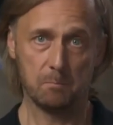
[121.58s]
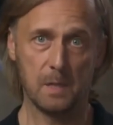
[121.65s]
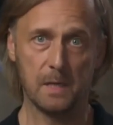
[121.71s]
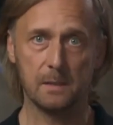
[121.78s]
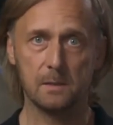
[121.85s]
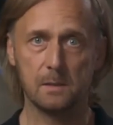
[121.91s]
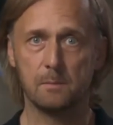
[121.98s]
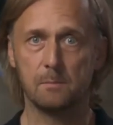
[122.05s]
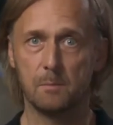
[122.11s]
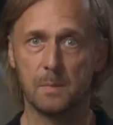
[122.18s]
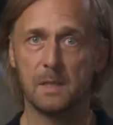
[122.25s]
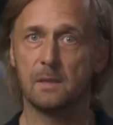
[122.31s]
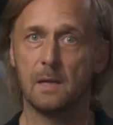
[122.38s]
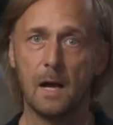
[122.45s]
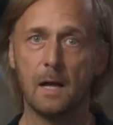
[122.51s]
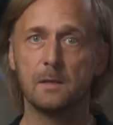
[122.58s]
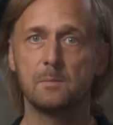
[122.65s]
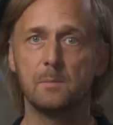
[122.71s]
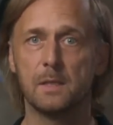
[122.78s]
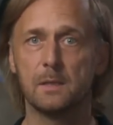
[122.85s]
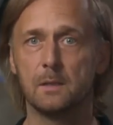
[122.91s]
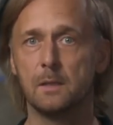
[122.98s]
yes, but
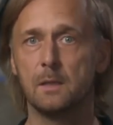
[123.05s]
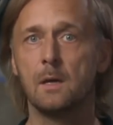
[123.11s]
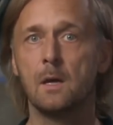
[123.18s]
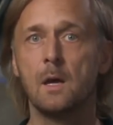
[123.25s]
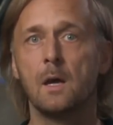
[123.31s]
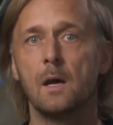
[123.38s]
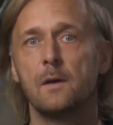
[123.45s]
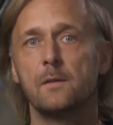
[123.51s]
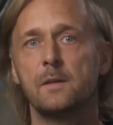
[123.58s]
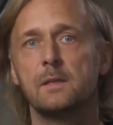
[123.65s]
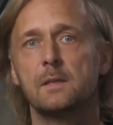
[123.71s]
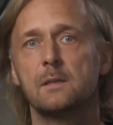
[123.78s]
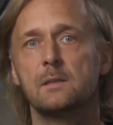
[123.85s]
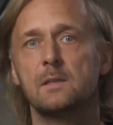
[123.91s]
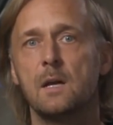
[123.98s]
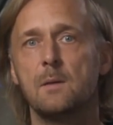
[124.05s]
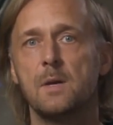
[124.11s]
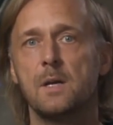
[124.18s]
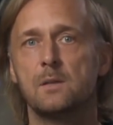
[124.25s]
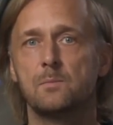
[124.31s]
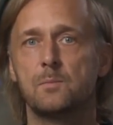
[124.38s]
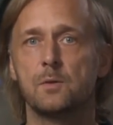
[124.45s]
ultimately, I think that time
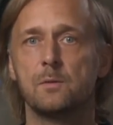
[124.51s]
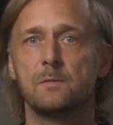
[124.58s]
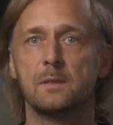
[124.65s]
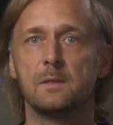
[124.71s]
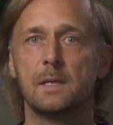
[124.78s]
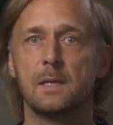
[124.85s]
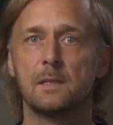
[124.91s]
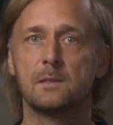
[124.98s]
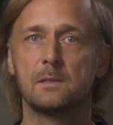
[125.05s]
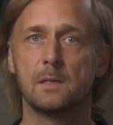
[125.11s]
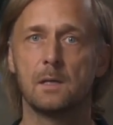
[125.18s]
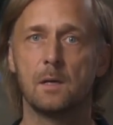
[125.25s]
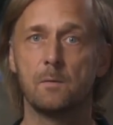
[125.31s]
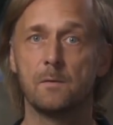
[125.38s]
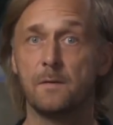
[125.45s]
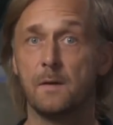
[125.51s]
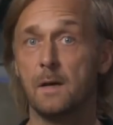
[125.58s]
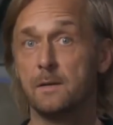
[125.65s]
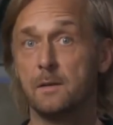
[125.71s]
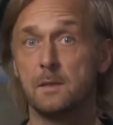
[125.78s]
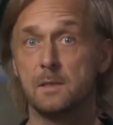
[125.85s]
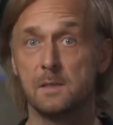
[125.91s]
has proven that we've
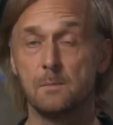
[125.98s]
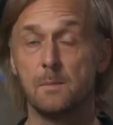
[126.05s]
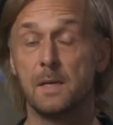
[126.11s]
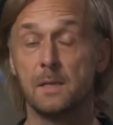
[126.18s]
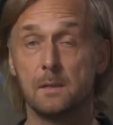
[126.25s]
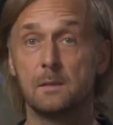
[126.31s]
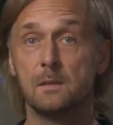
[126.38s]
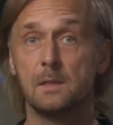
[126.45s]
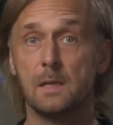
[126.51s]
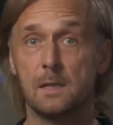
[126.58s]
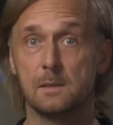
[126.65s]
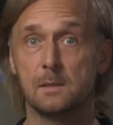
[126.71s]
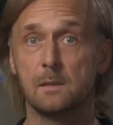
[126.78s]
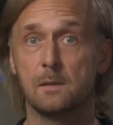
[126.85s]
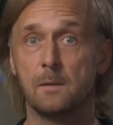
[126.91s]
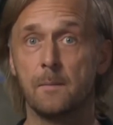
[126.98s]
underestimated the task.